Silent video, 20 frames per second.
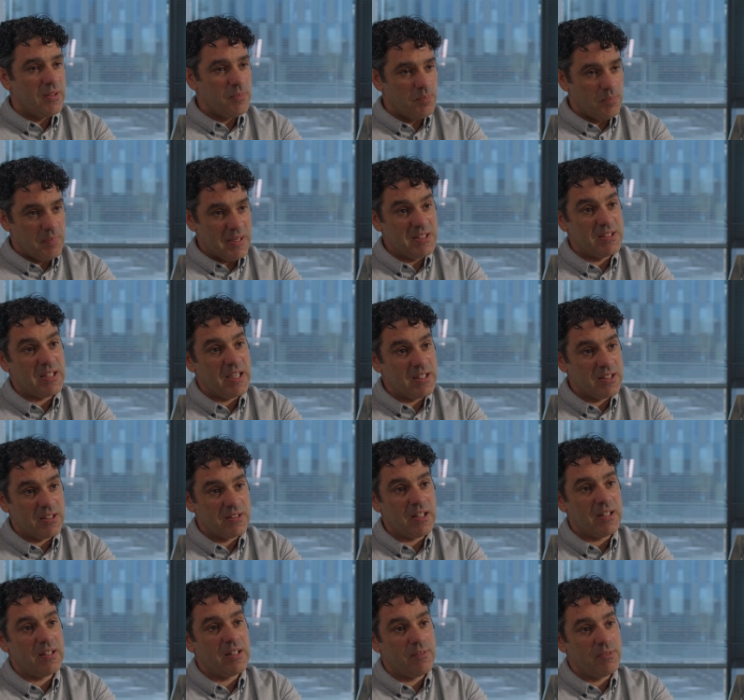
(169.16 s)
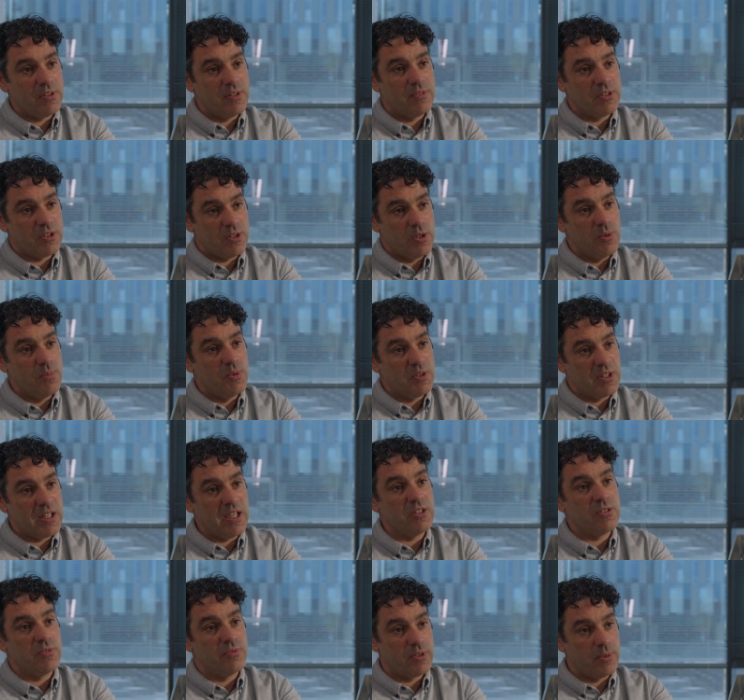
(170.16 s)
Maintaining that level of
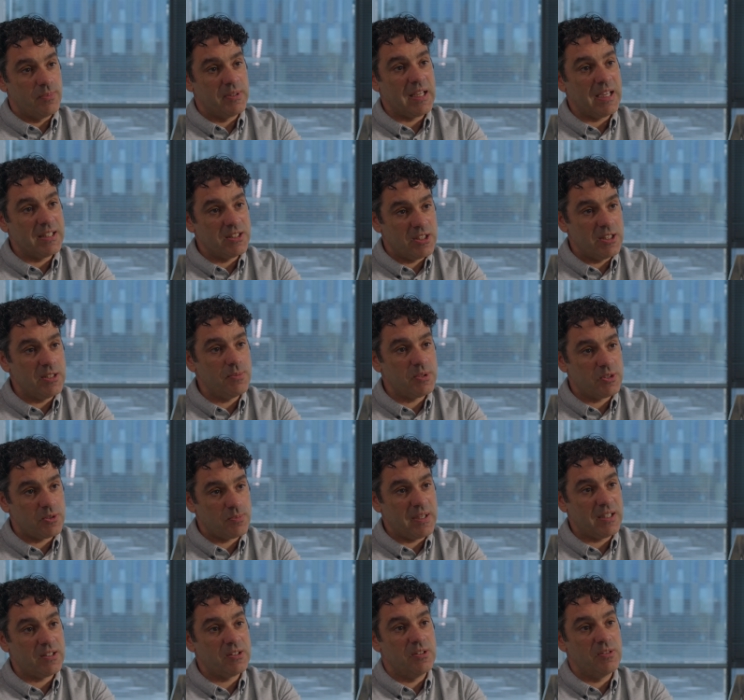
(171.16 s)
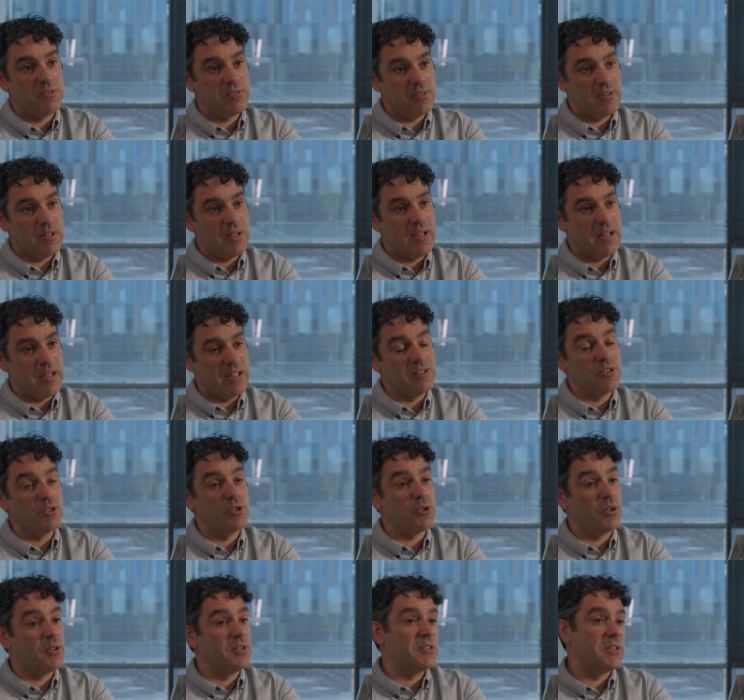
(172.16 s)
communication from an IT perspective and
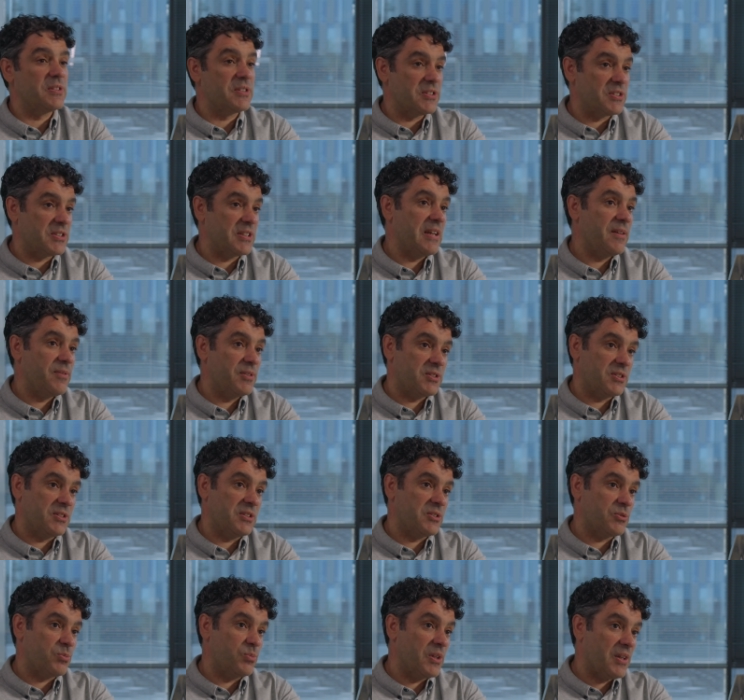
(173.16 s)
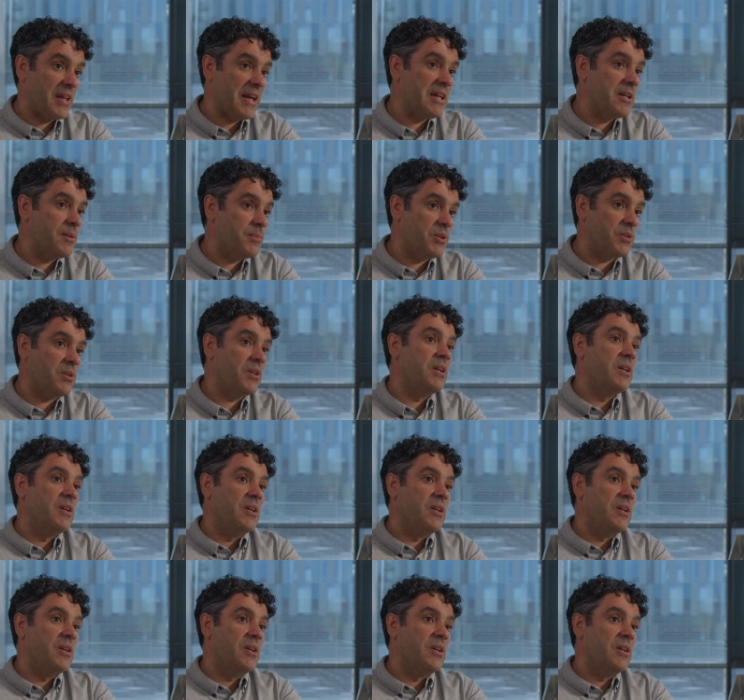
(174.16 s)
ensuring that the service is reliable,